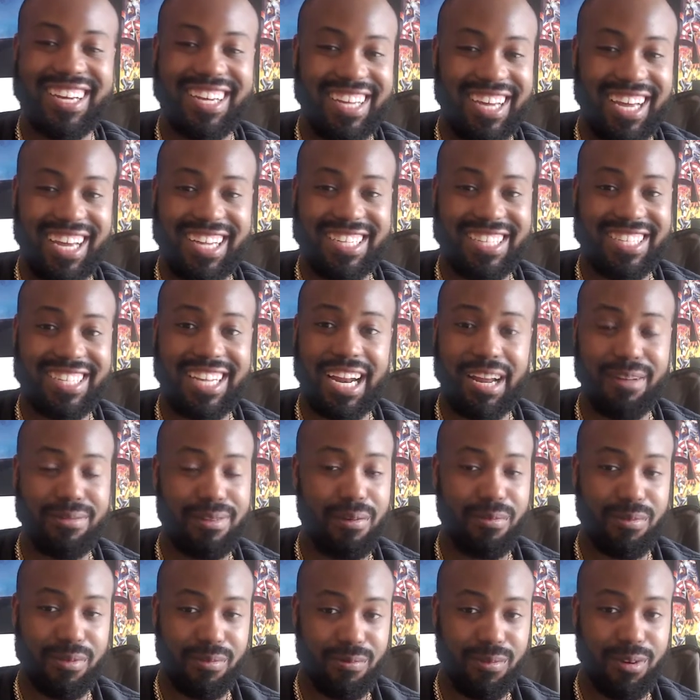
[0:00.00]
He's just not up there
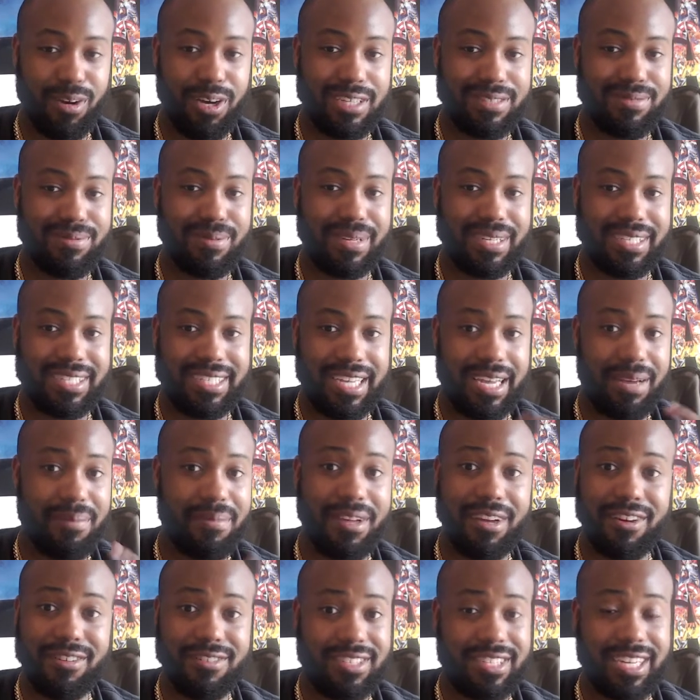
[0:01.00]
with the Will Smith, the
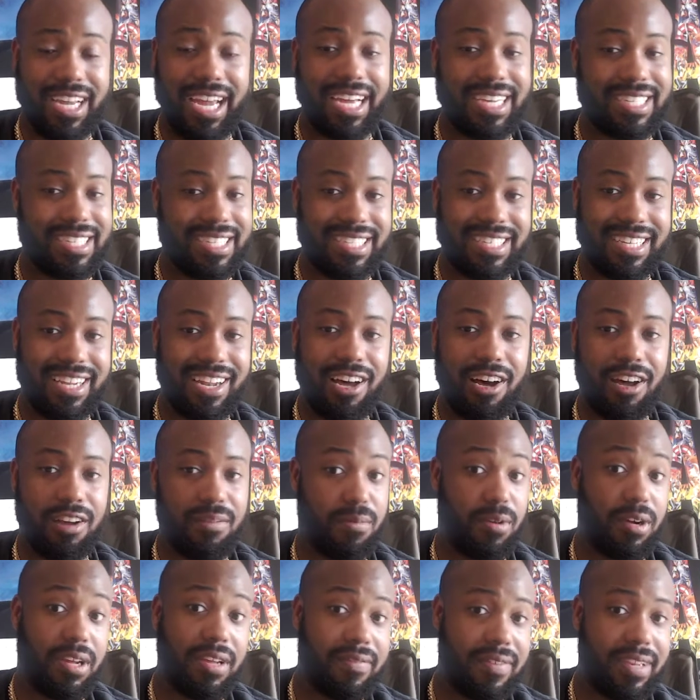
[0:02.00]
Samuel Jacksons and all them.
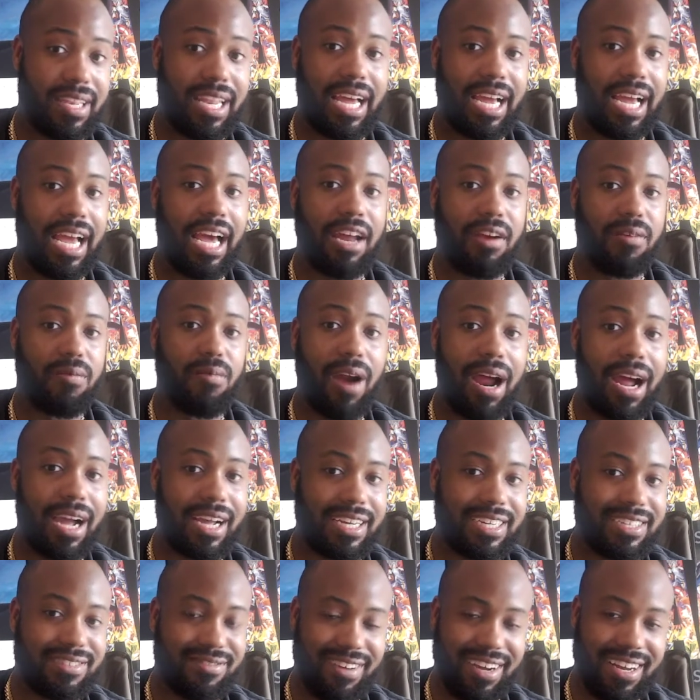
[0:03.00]
Or even like how The Rock
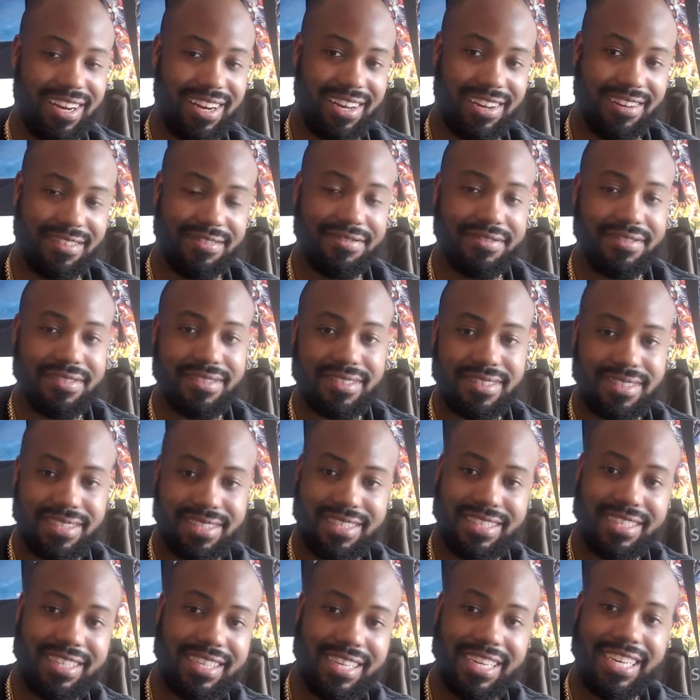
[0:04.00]
is right now.
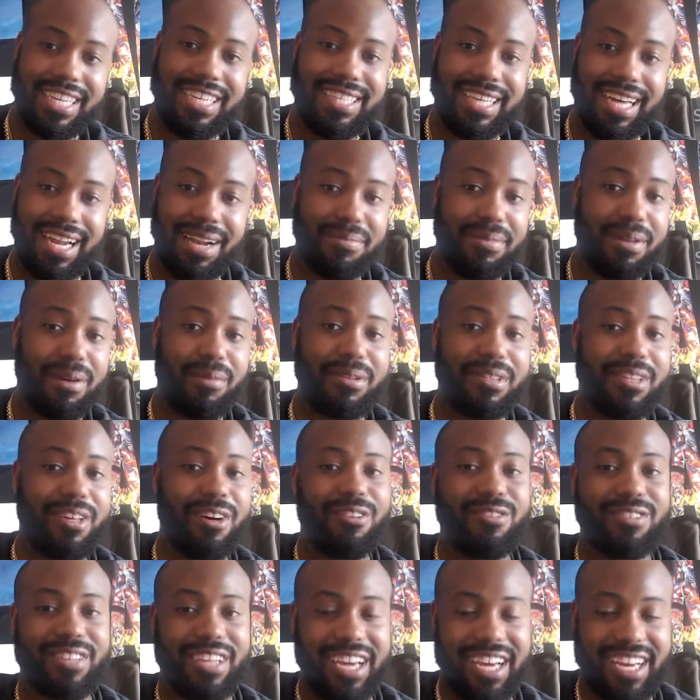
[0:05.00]
He's not up there with
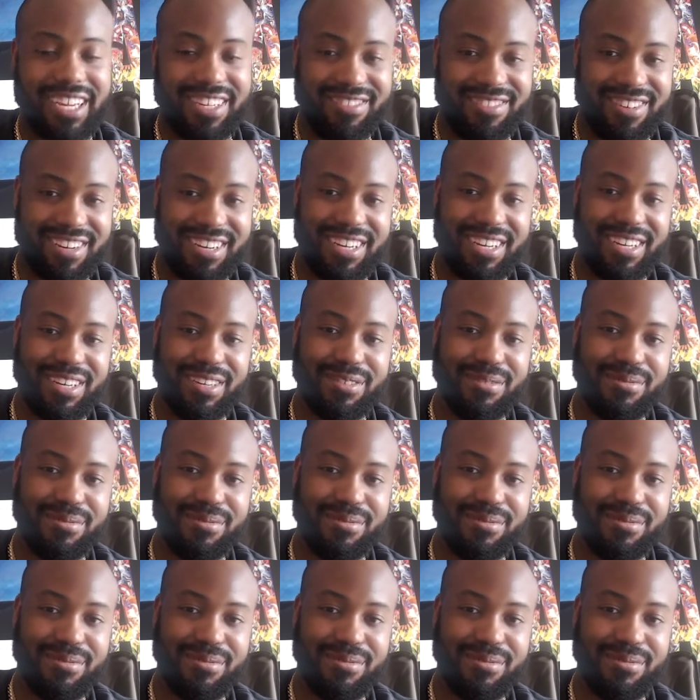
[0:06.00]
those guys right now.